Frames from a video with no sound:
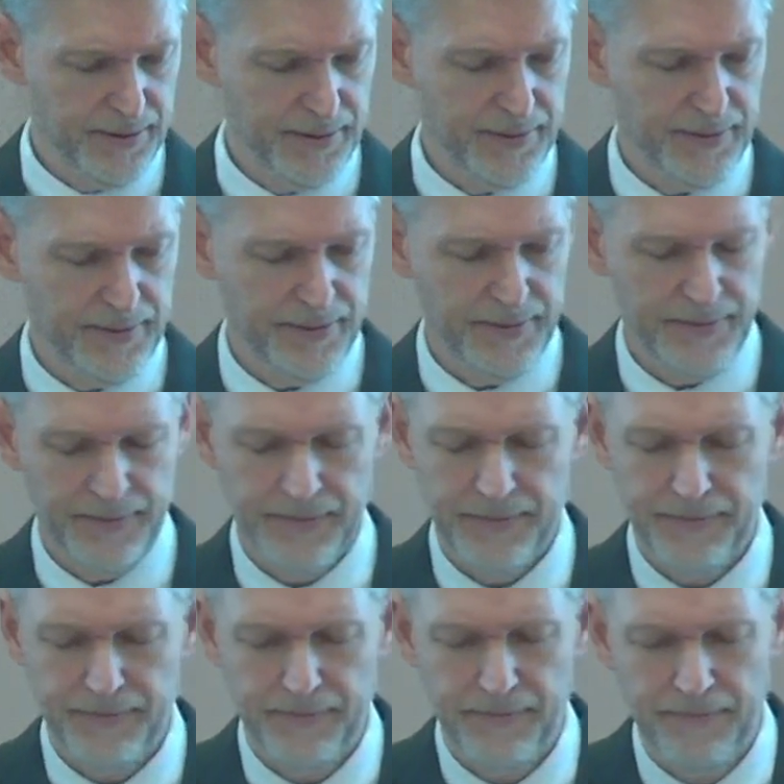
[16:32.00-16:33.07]

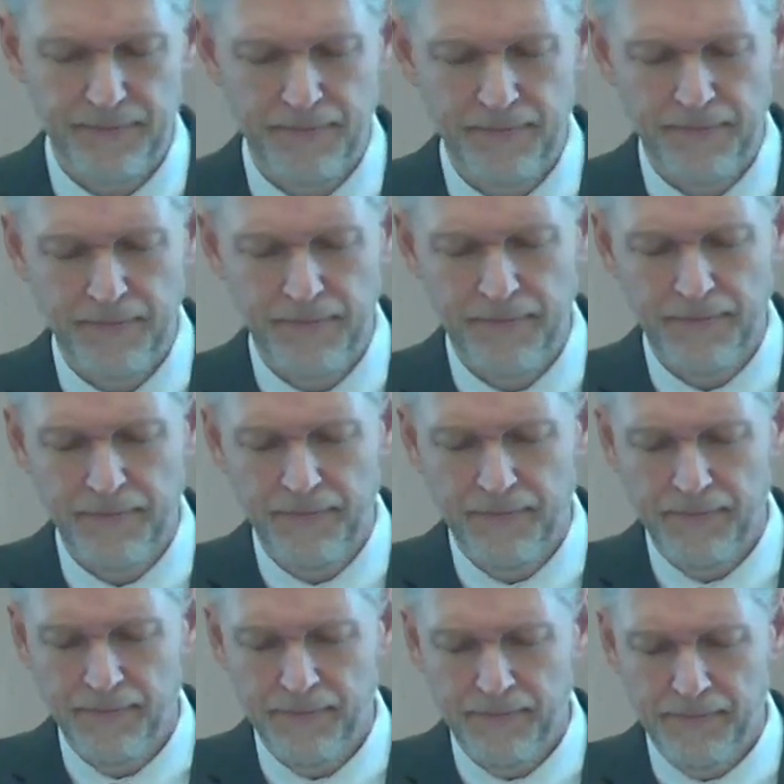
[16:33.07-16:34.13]

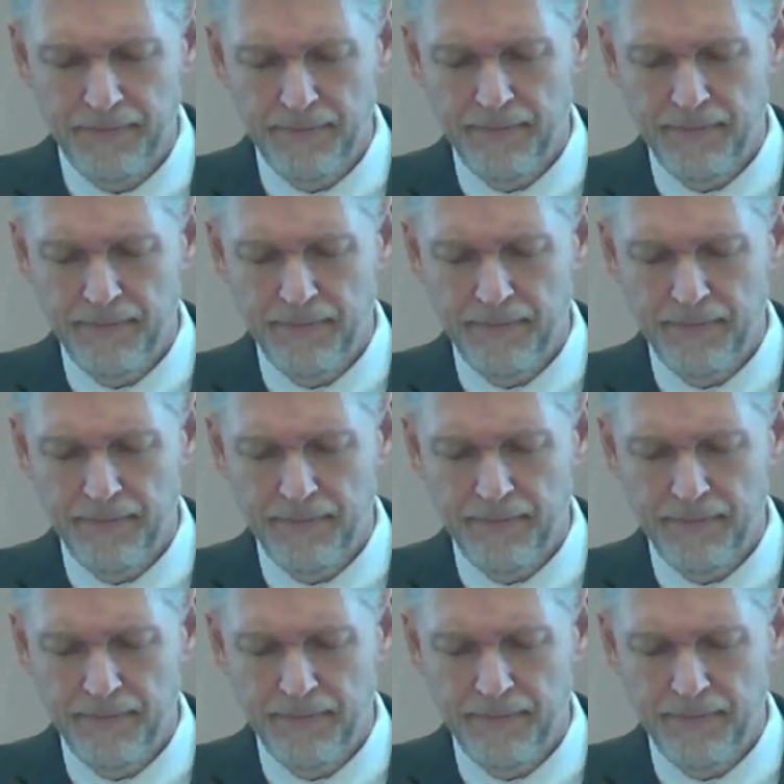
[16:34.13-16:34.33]
Nobody speaks.